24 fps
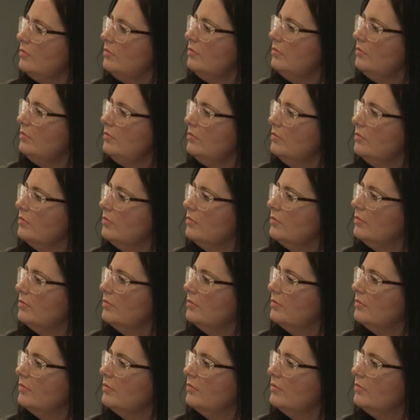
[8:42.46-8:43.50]

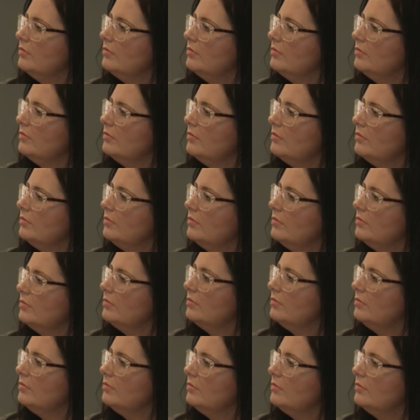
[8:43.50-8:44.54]

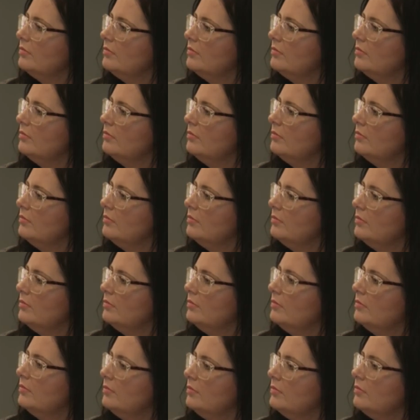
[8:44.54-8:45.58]

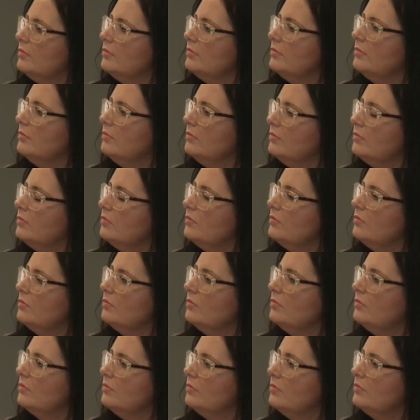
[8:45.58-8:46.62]

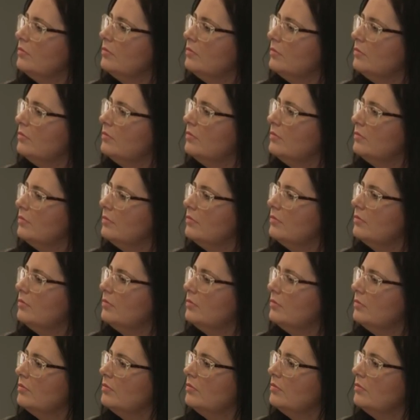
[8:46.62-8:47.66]

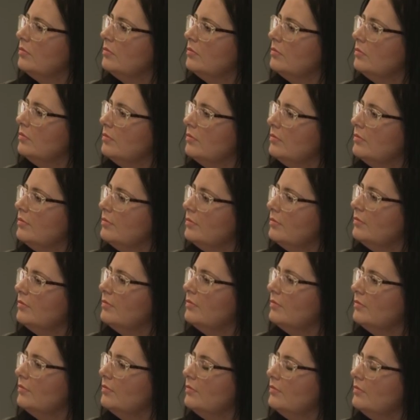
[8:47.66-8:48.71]

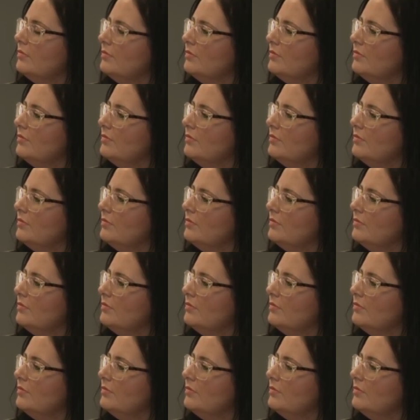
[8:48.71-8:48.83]
(not speaking)